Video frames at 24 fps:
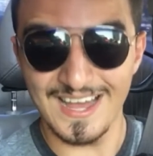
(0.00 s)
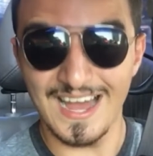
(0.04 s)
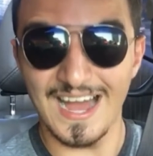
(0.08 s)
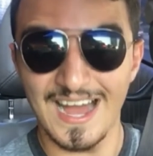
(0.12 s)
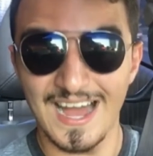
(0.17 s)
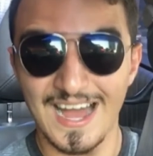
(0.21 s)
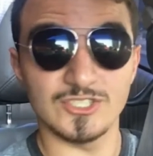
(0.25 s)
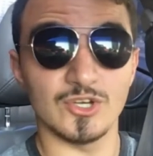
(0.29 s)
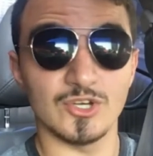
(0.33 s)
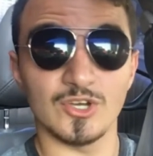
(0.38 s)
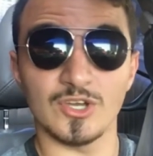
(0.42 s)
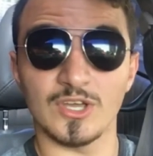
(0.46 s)

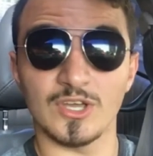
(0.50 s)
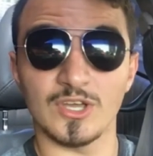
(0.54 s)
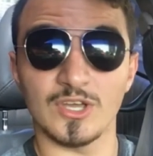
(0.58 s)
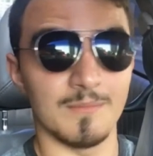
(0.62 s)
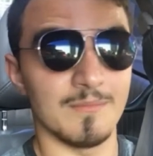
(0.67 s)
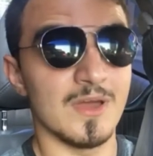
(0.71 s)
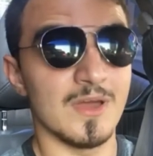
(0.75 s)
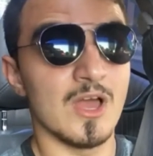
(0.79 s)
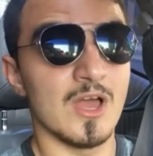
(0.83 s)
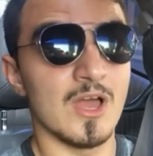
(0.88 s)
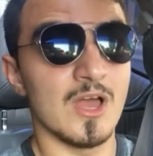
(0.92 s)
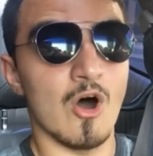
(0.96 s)
I took
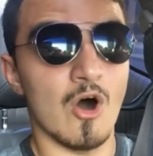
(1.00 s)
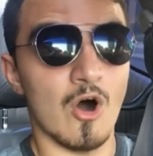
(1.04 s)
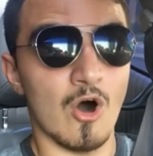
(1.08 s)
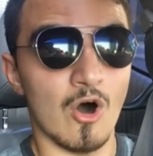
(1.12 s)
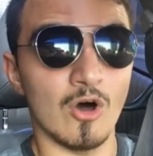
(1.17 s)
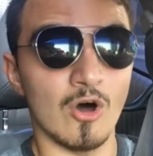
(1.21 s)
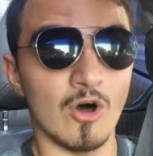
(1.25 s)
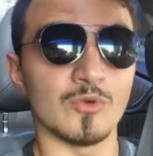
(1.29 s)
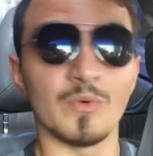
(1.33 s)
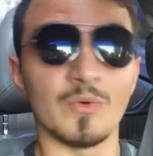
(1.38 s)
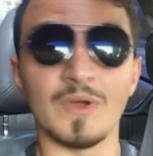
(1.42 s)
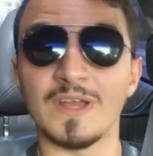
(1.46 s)
him
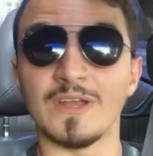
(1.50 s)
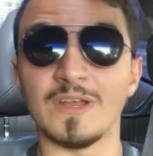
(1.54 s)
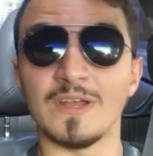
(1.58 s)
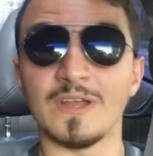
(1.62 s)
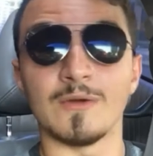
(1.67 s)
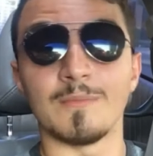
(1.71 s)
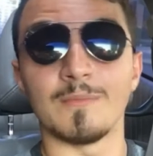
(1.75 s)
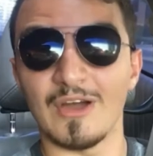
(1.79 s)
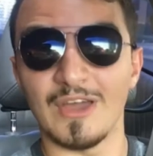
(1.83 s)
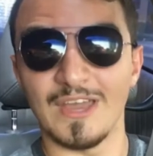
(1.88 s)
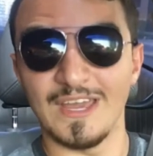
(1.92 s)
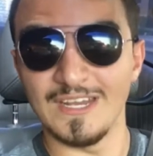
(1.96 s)
all the way to
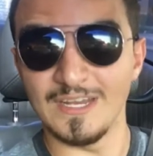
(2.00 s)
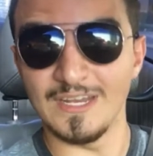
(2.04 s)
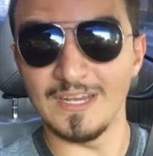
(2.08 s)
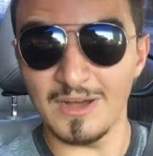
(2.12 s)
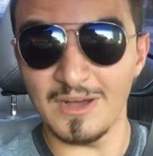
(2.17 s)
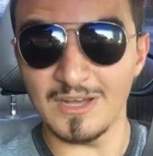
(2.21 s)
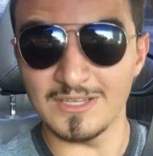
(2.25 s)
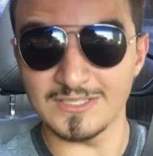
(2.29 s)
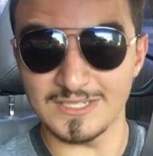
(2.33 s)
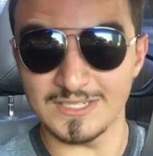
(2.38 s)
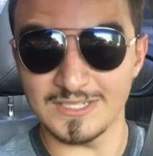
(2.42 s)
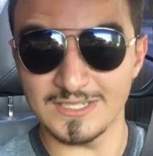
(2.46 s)
about 80
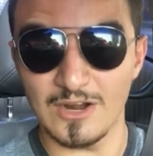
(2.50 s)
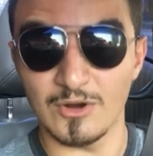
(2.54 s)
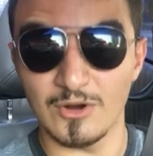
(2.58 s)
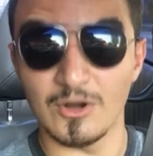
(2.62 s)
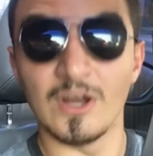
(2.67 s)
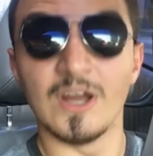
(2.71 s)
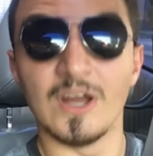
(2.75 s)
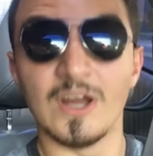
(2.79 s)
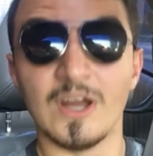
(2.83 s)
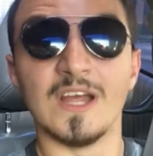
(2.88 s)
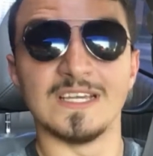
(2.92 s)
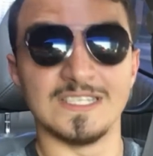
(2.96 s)
miles an
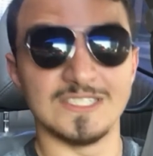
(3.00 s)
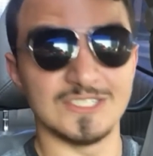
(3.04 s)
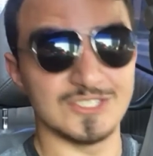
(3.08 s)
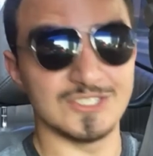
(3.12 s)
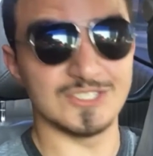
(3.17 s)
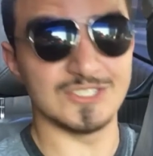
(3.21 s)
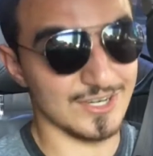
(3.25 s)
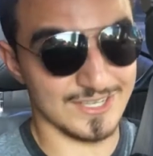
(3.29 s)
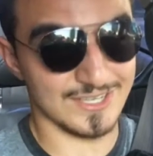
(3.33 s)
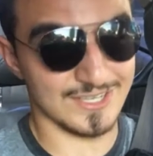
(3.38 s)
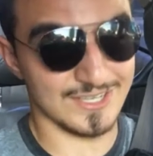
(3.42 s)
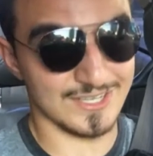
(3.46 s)
hour. He
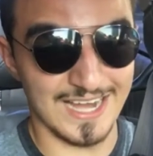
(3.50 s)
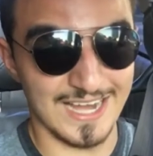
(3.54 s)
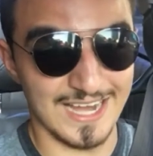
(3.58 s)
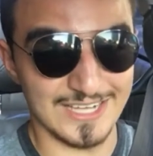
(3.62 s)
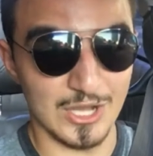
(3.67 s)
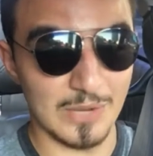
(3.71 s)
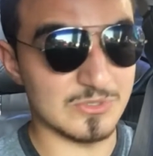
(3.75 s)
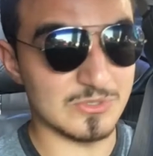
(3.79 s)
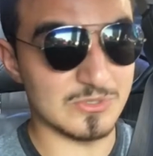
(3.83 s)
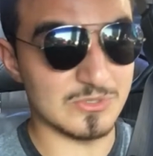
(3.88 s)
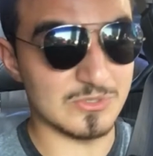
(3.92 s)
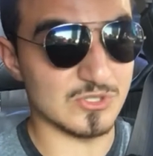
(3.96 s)
started
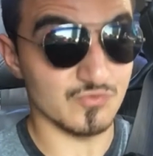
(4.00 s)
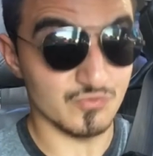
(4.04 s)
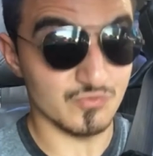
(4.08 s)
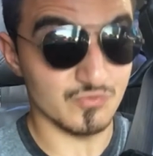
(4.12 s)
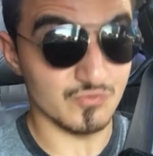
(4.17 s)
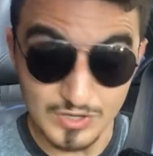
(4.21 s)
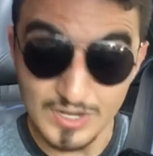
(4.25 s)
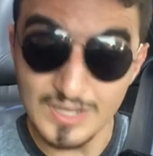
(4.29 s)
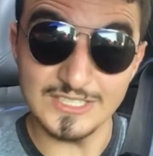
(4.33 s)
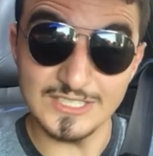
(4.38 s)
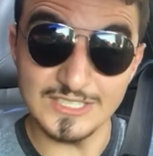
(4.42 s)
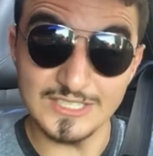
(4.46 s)
catching up
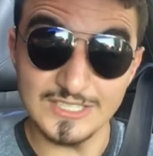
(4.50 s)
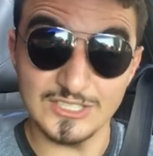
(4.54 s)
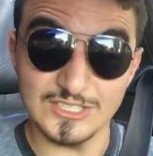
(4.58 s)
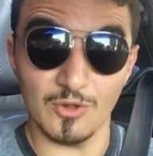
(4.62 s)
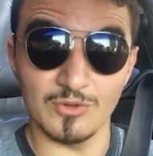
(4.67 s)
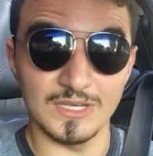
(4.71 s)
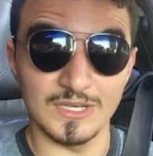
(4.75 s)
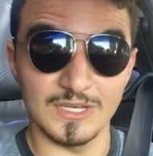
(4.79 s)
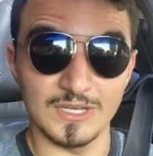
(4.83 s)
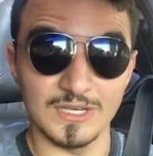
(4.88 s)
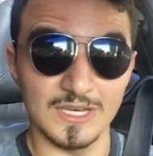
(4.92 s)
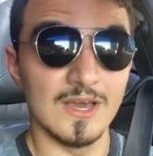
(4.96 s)
really
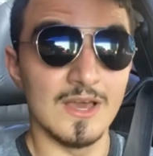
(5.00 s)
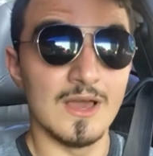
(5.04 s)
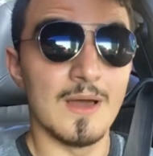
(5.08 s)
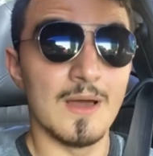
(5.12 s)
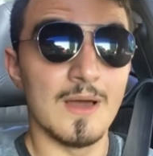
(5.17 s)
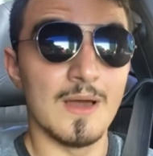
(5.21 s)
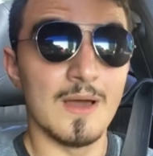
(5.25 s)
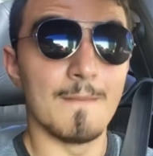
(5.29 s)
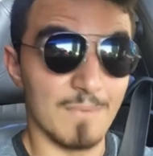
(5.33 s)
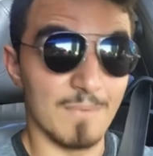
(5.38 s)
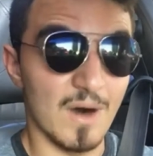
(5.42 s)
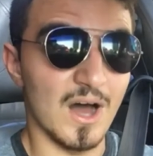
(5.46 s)
slowly,
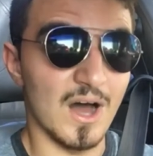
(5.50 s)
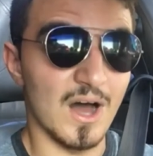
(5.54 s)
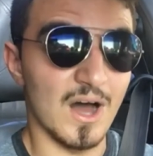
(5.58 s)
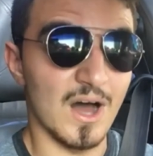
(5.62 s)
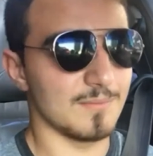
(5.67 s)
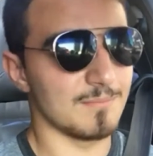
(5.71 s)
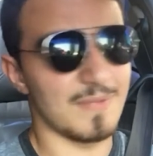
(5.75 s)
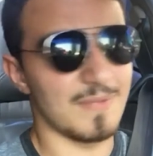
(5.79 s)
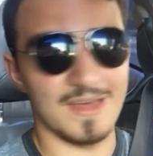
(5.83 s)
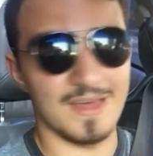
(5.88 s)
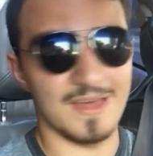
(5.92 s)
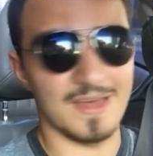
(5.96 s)
but
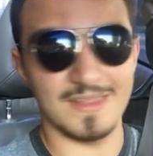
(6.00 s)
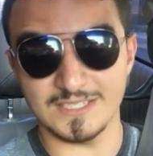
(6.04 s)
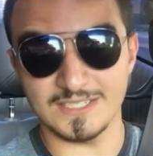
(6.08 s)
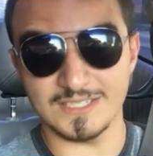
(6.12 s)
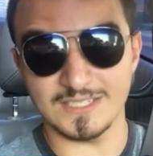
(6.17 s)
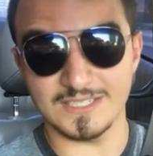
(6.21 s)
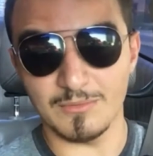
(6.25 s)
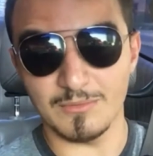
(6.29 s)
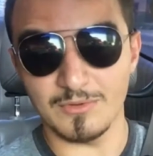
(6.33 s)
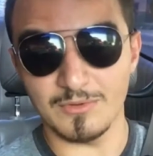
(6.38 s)
by that time the